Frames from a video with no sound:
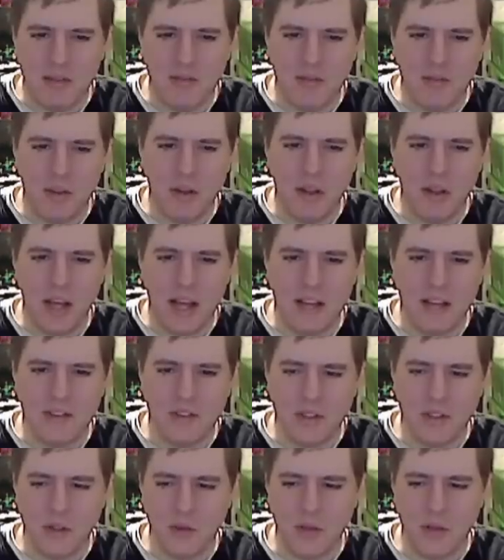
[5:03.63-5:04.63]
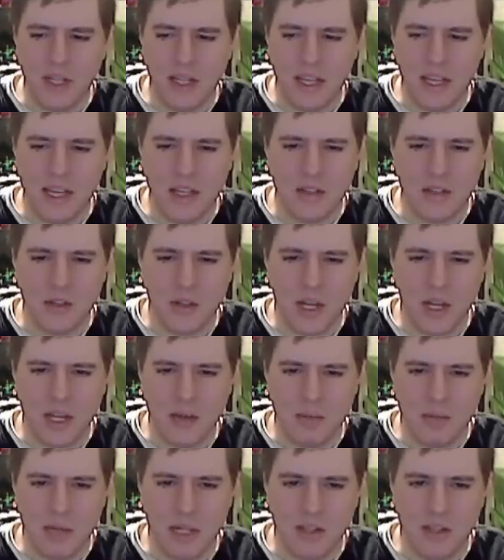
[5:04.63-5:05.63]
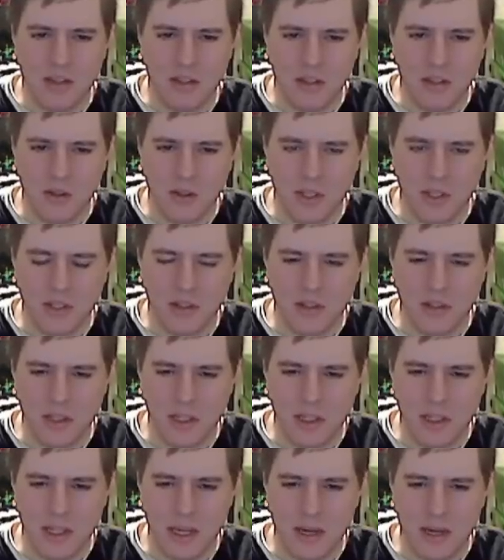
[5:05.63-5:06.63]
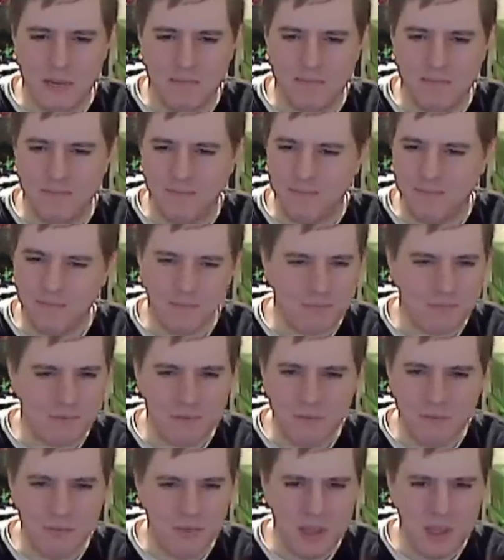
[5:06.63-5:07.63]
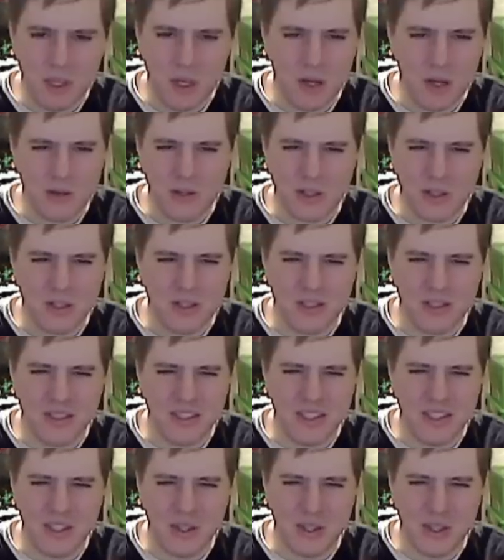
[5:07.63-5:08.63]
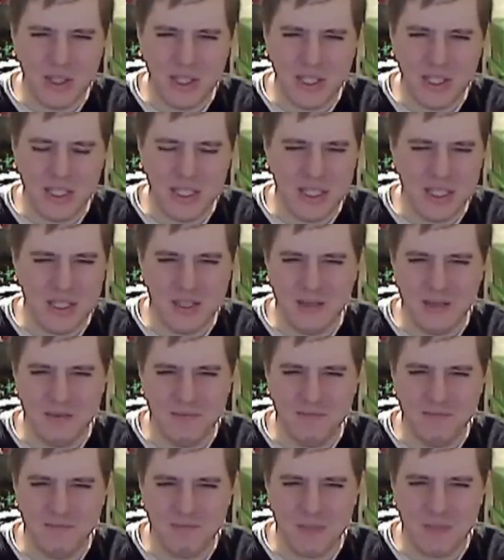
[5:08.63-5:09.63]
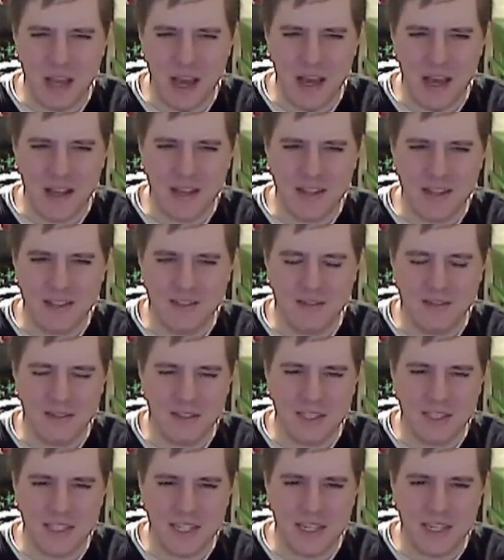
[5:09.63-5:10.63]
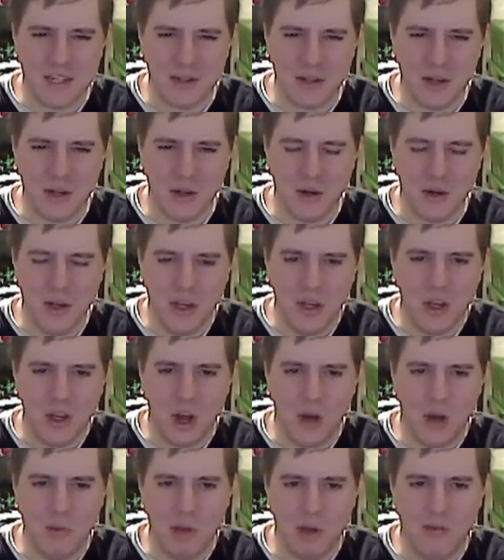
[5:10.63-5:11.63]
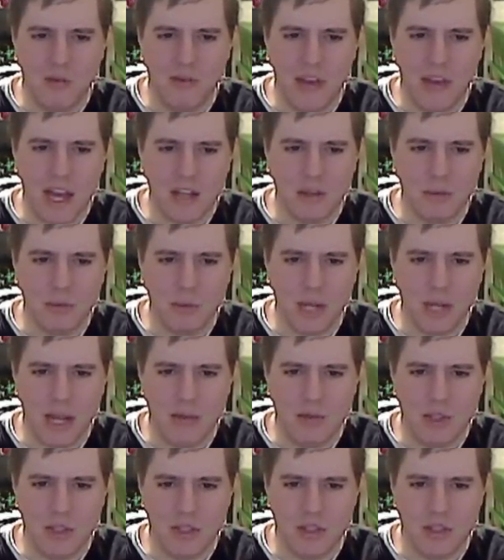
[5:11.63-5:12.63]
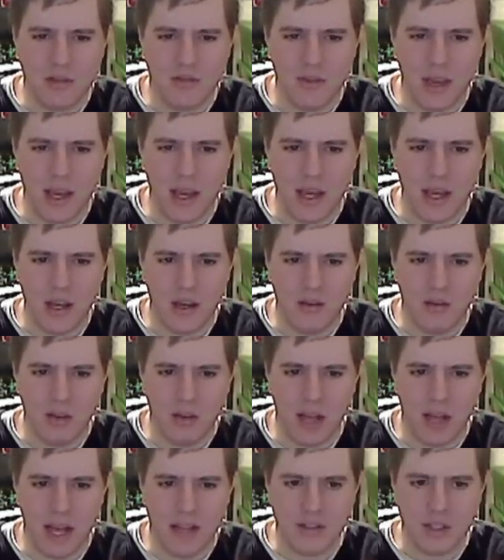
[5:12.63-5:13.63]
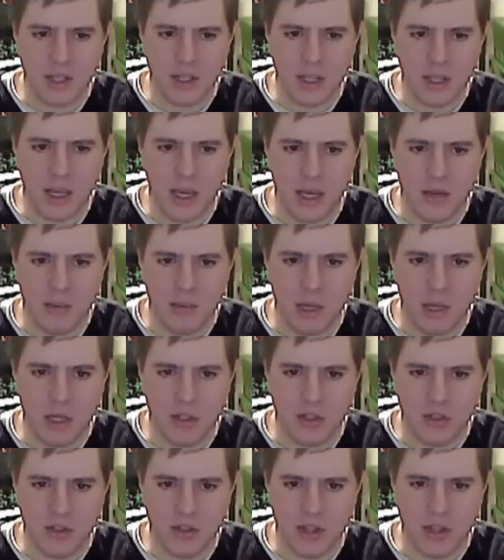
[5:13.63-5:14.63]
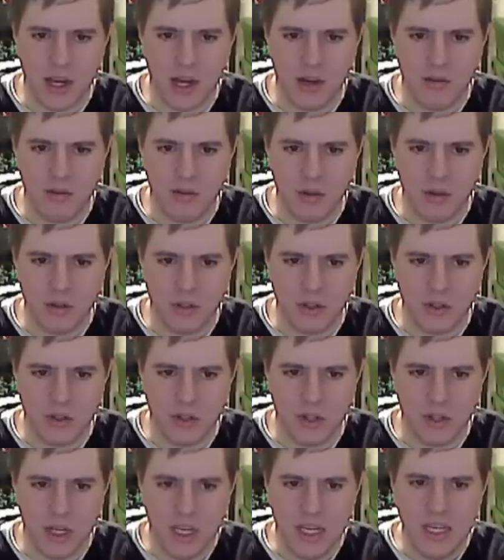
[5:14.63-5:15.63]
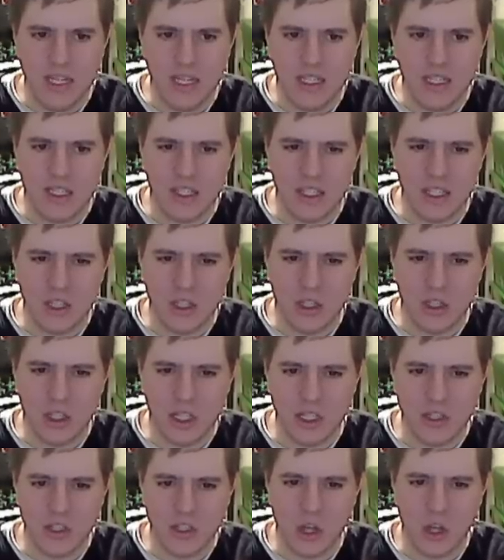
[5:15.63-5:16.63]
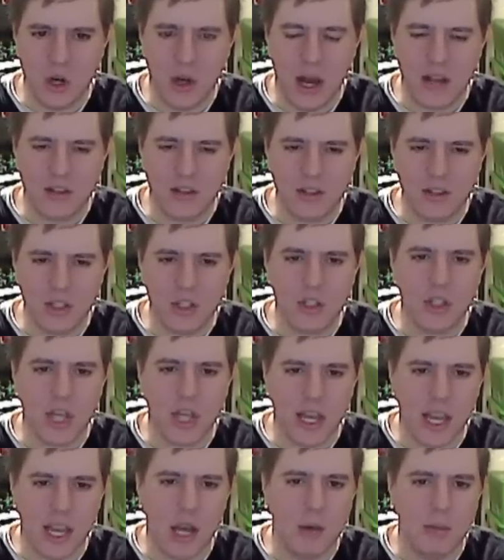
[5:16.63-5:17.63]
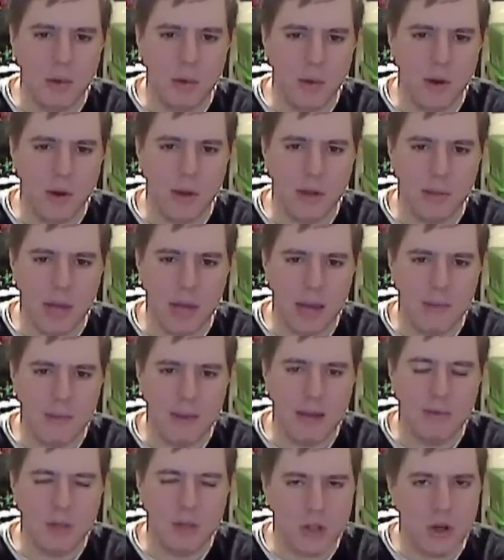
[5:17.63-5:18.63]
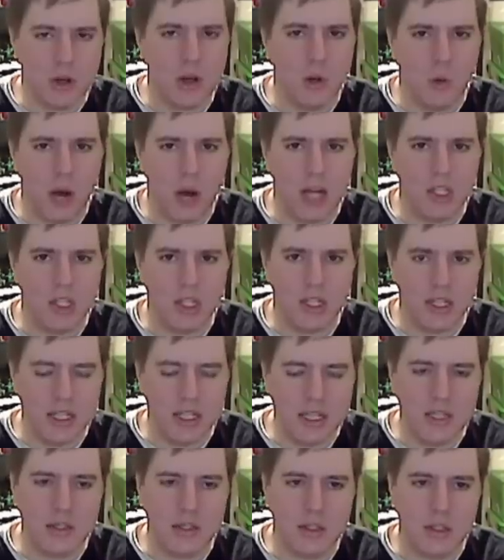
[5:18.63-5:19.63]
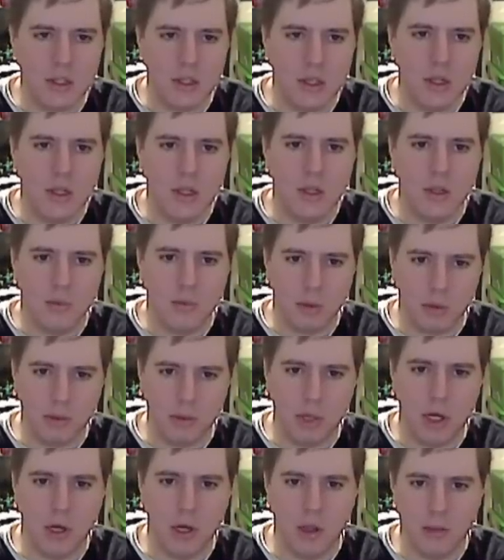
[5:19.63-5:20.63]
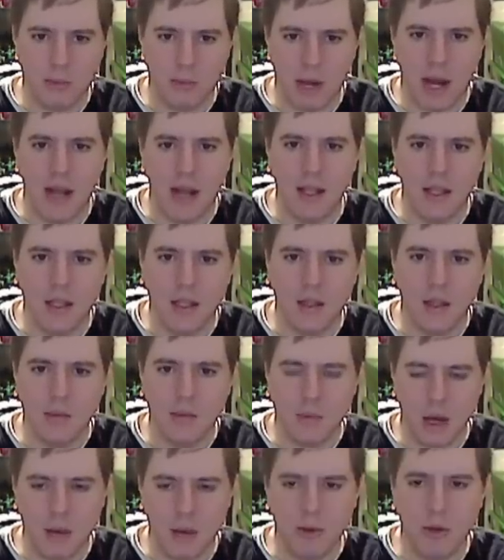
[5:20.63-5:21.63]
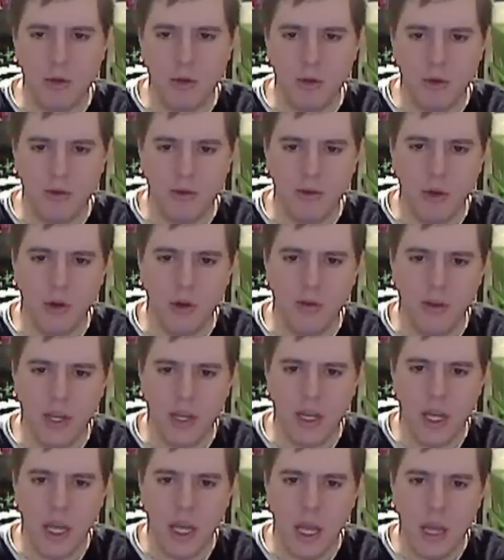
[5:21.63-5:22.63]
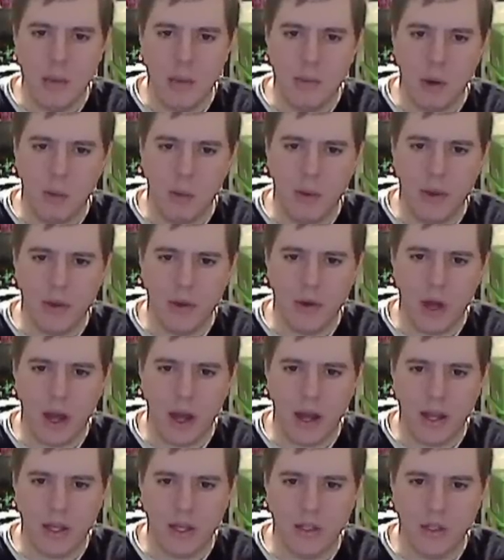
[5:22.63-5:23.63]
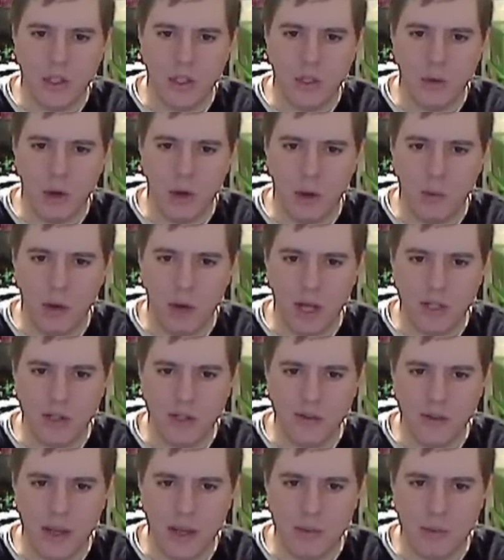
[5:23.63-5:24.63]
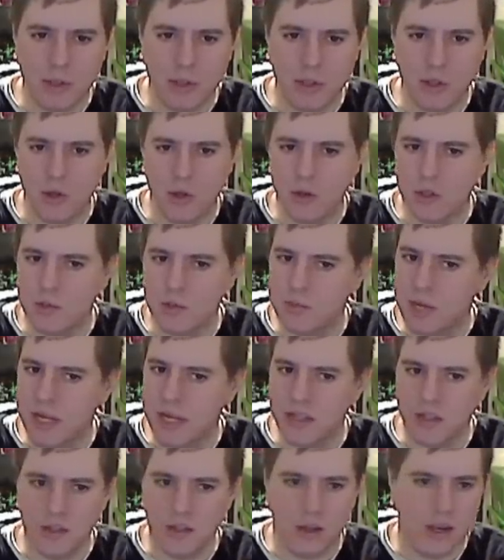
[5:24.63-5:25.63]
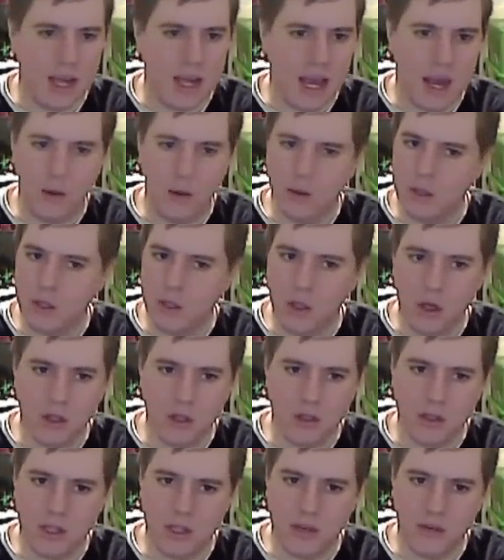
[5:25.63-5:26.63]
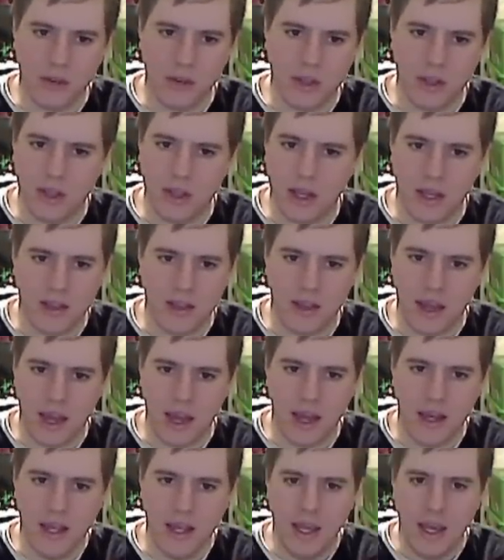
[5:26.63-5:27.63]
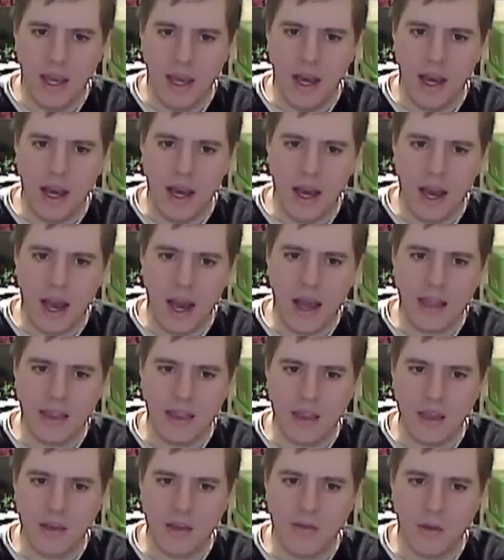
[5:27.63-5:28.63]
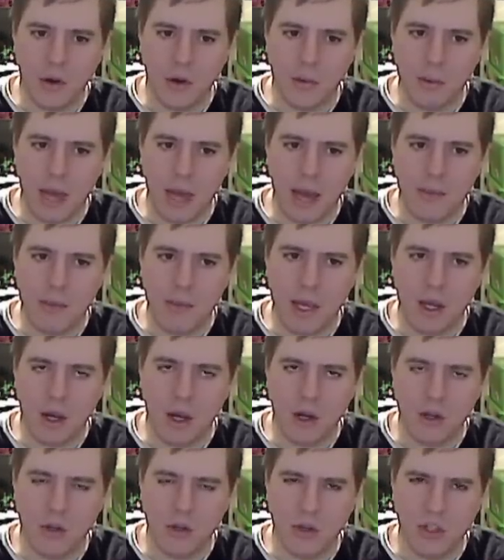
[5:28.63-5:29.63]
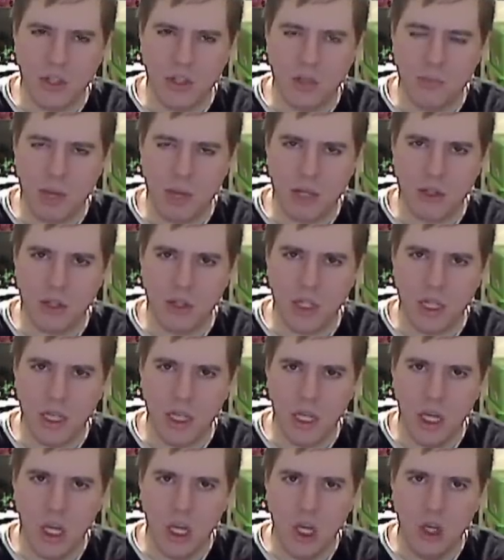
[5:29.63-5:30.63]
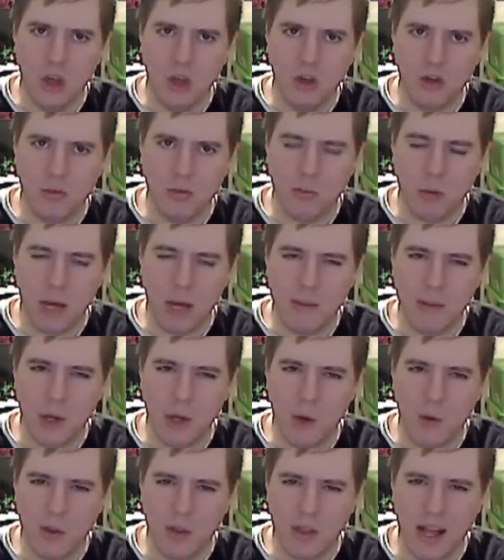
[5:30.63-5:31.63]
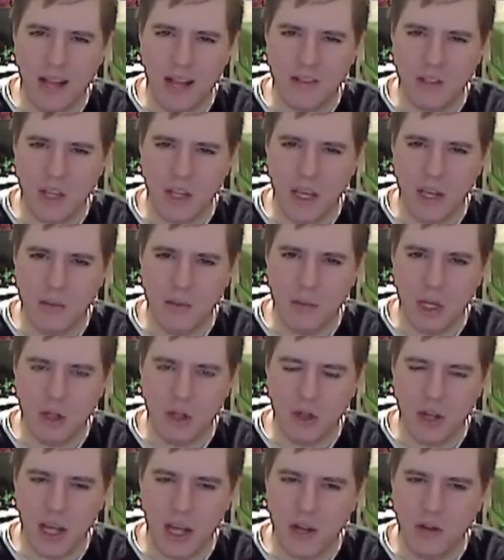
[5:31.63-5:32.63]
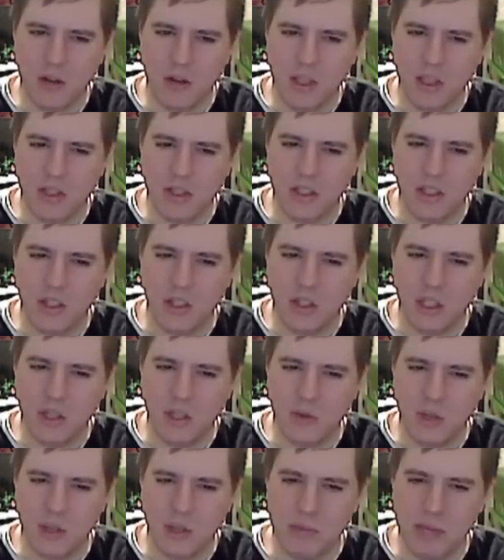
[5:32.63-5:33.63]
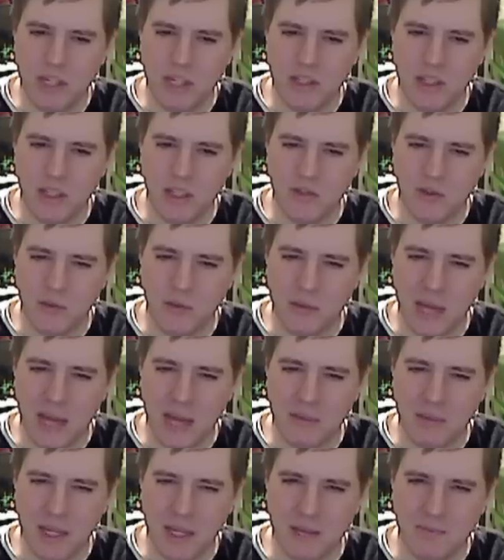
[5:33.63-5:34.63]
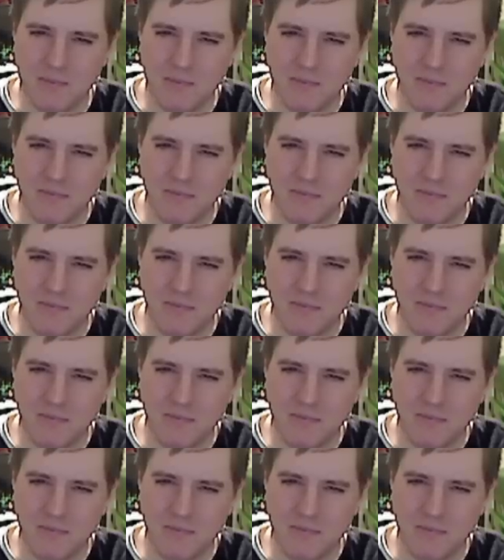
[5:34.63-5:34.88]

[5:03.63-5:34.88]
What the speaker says: of feel as the Green Lantern animated series. You know, just the CG and I don't know. Call me old-fashioned, but I'm just a fan of classic animation style versus CG. So I'll still check out Beware the Batman. I'm still going to watch at least the premiere, the pilot. I'll probably do a review of it, but whether or not I continue on and watch every episode depends on how it looks and everything like that. I think for a Batman cartoon especially, you should probably go with classic animation. I don't think CG really makes sense for Batman.